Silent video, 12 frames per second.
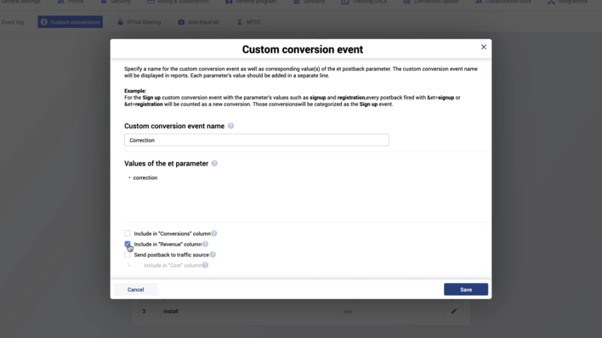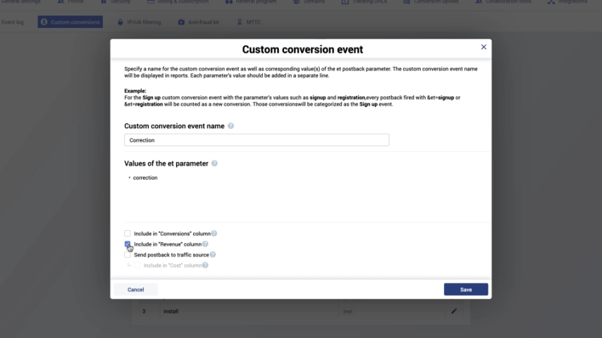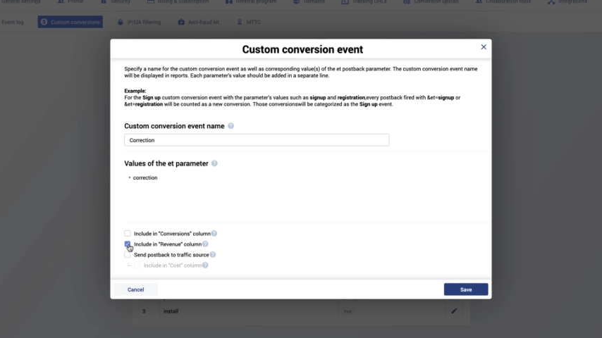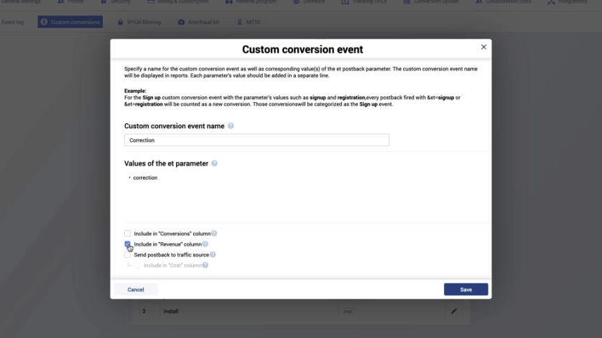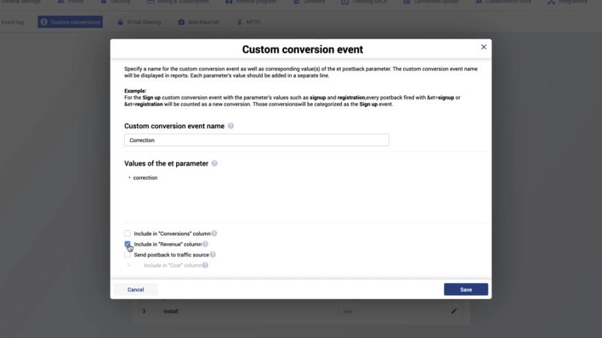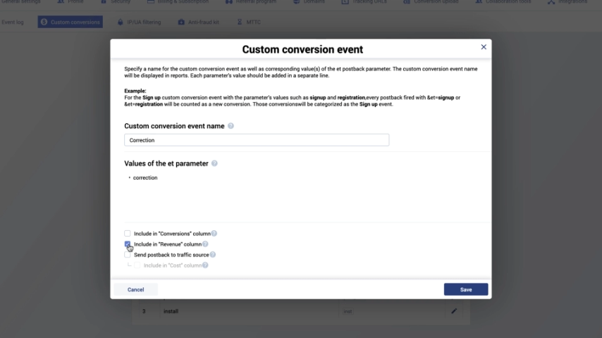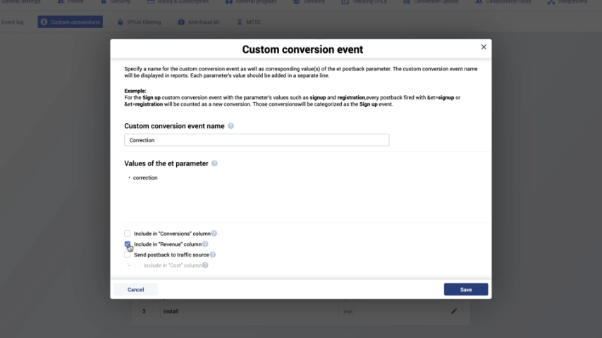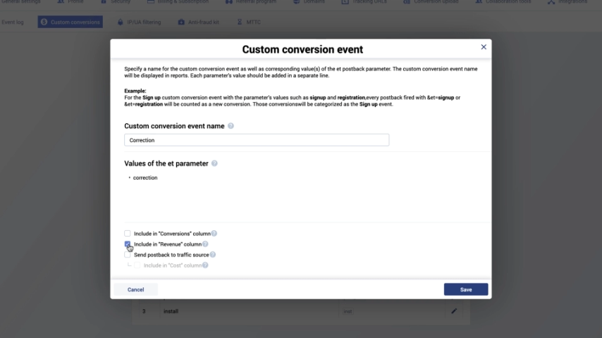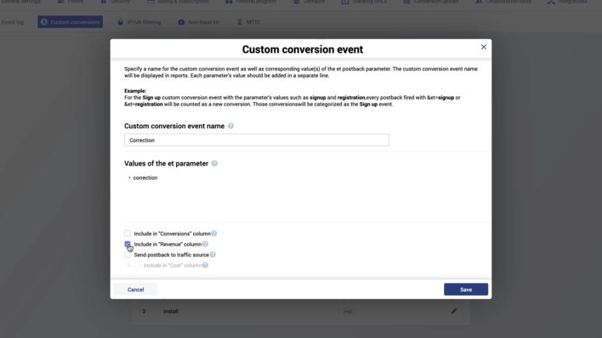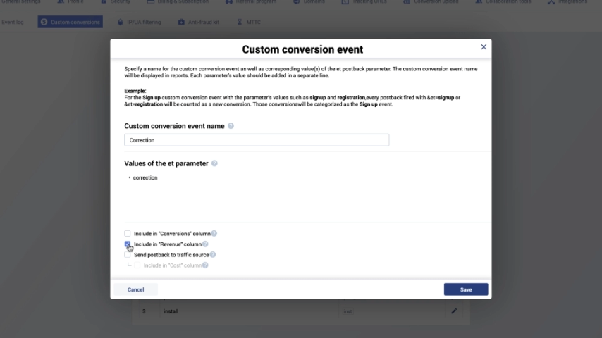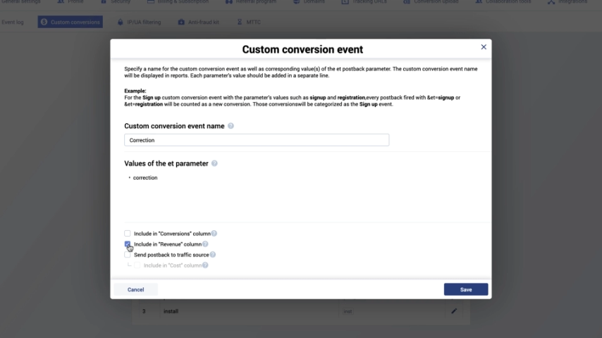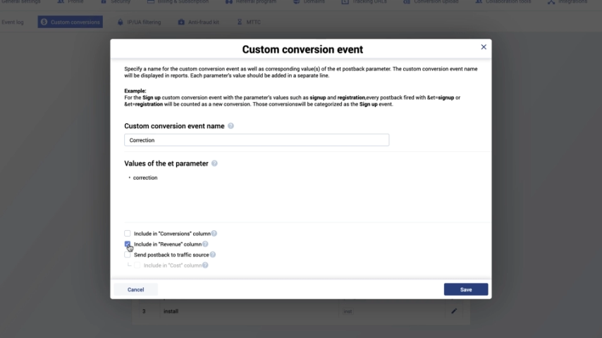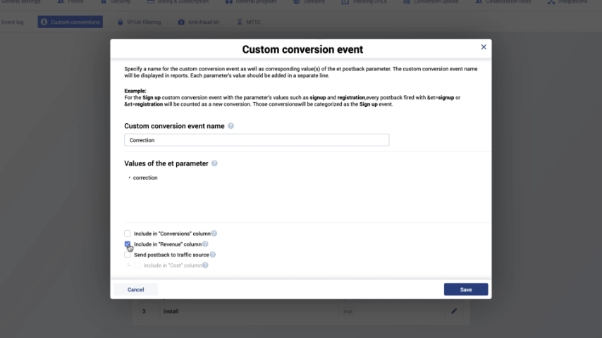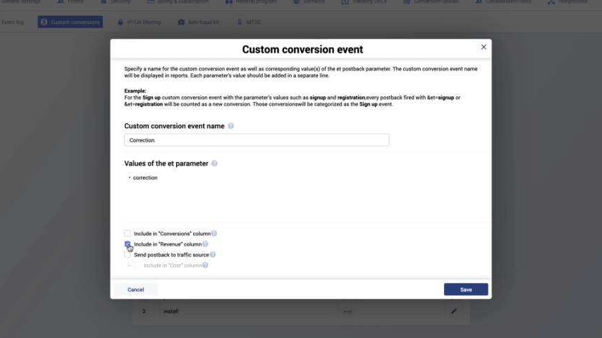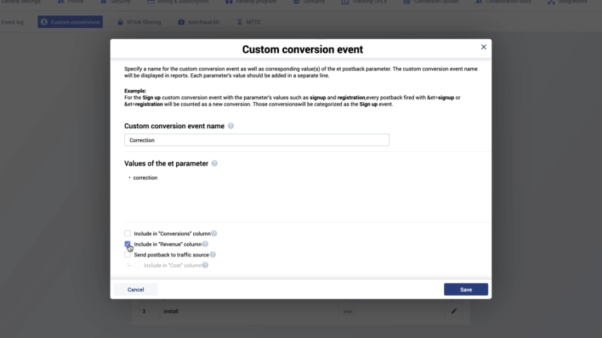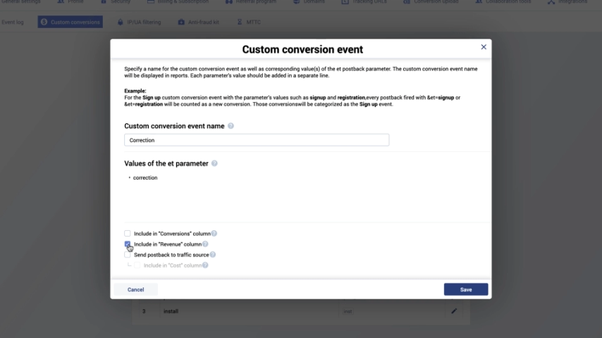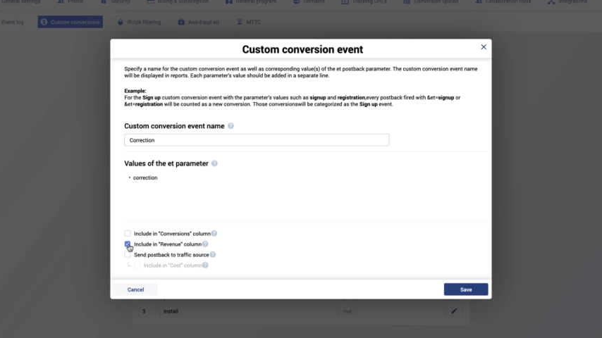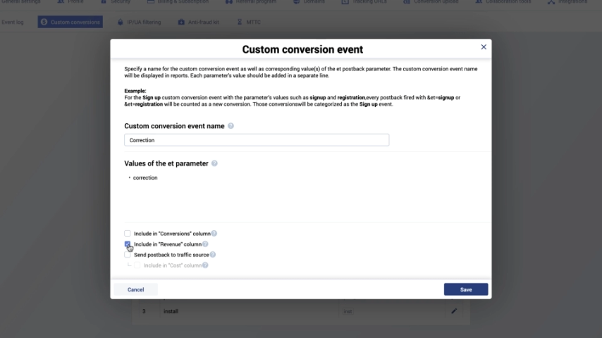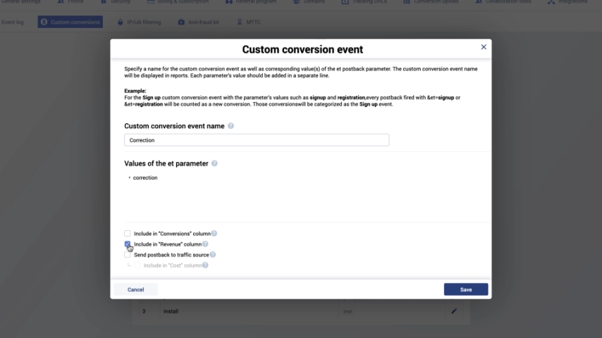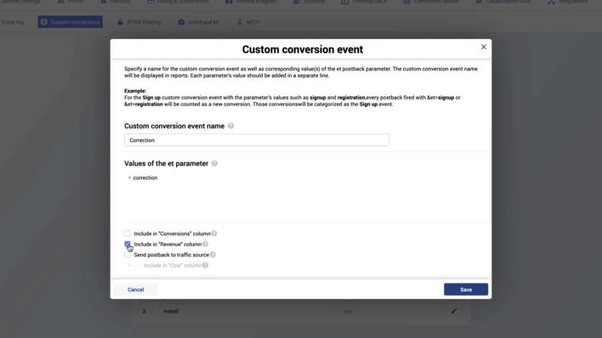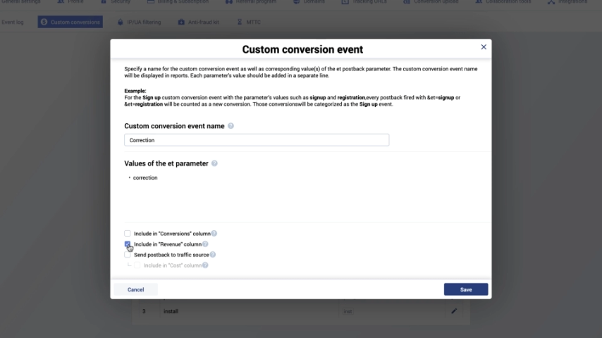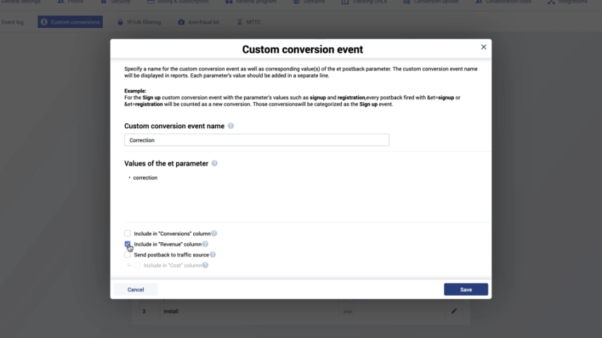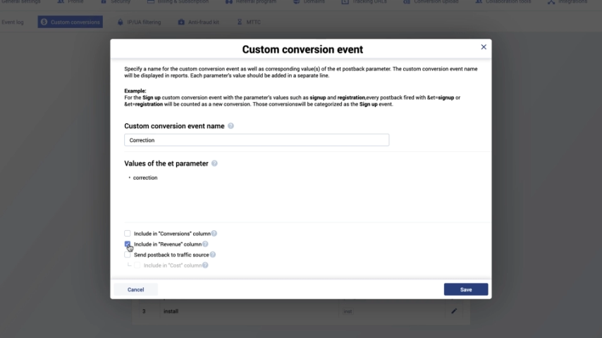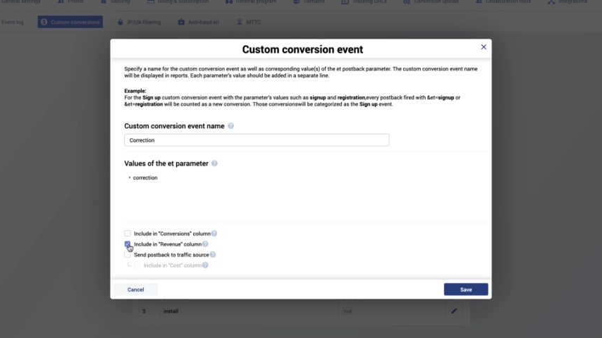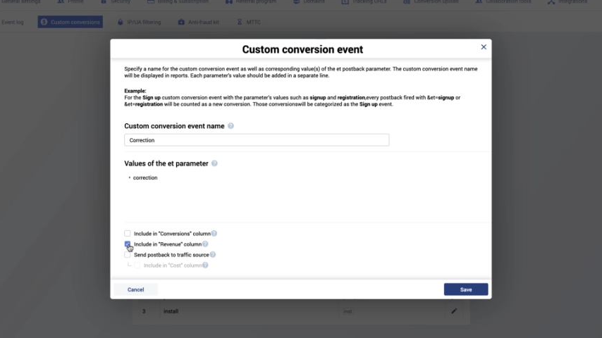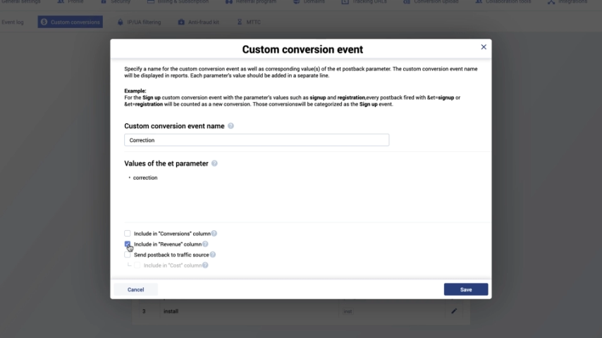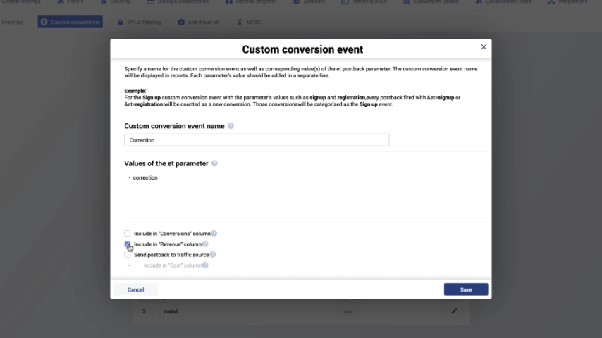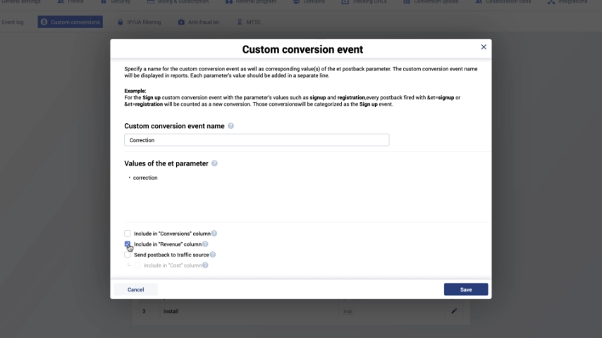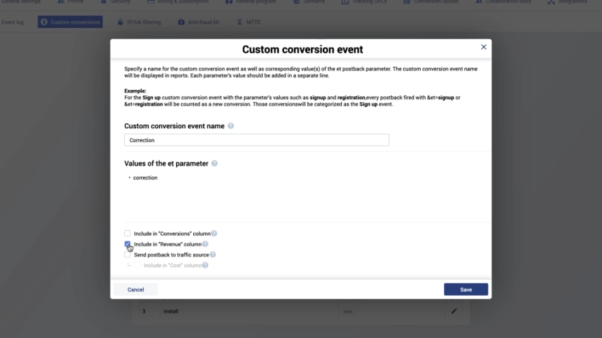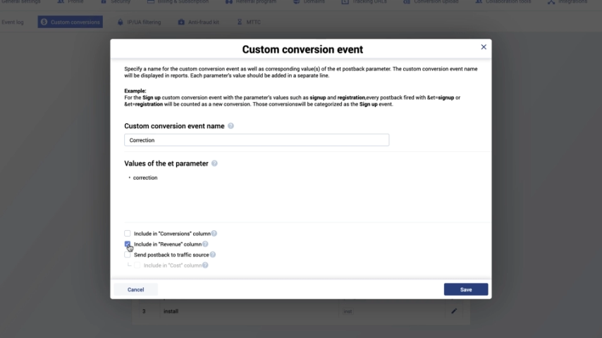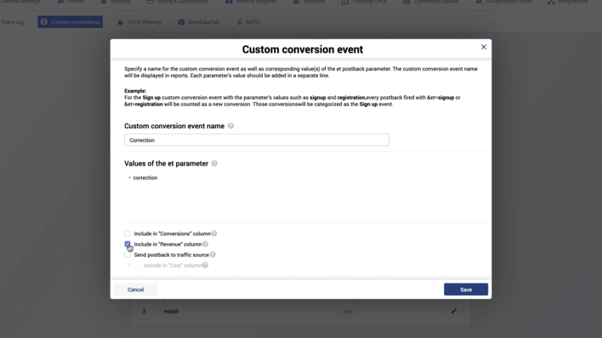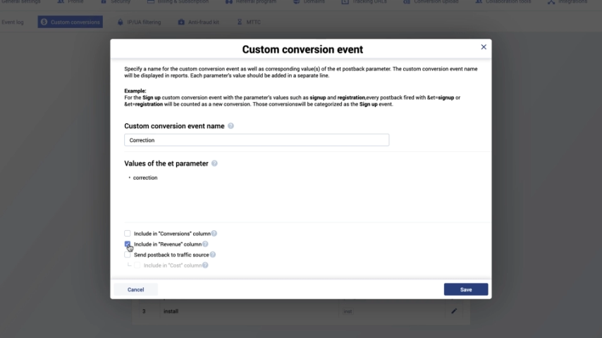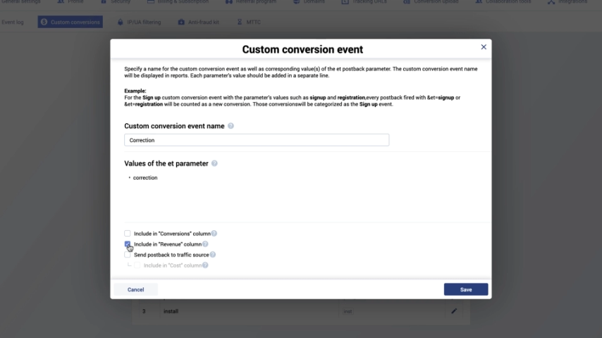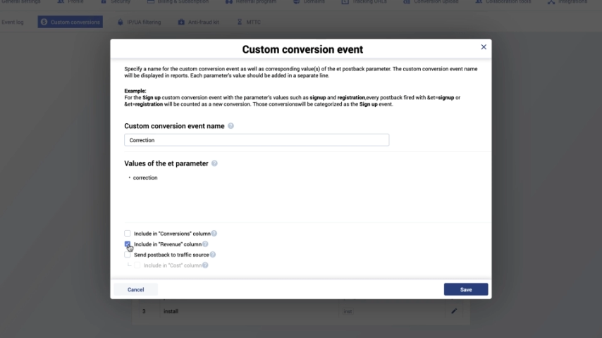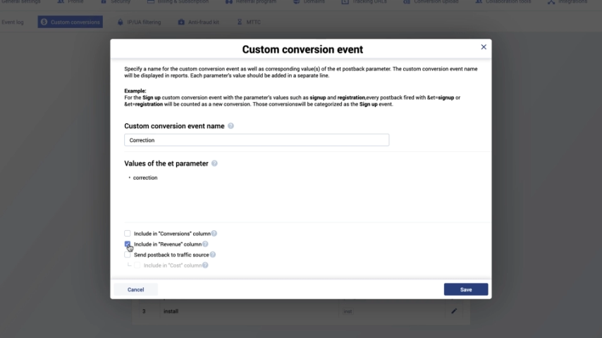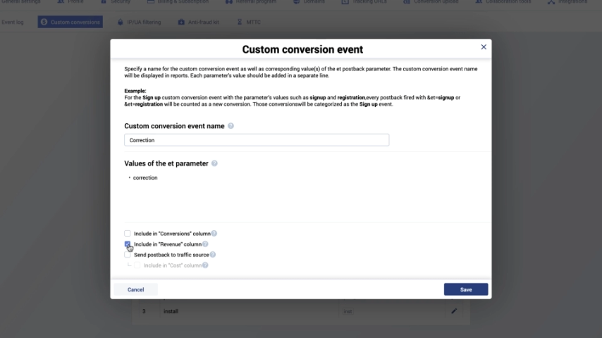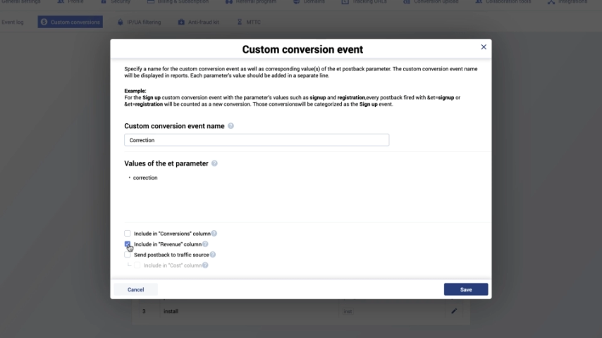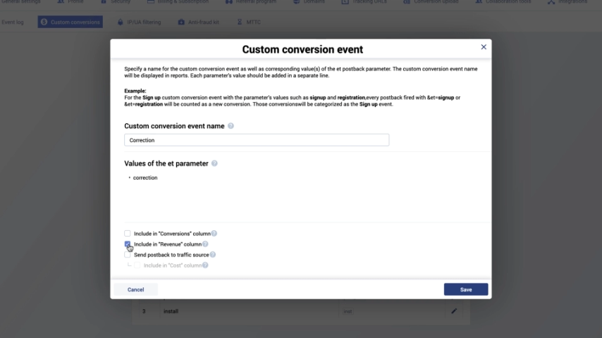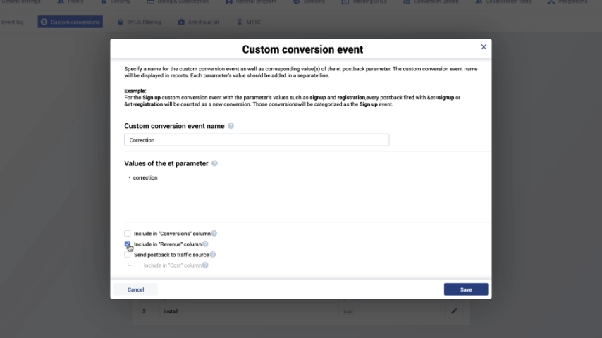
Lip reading: Nobody's mouth can be seen.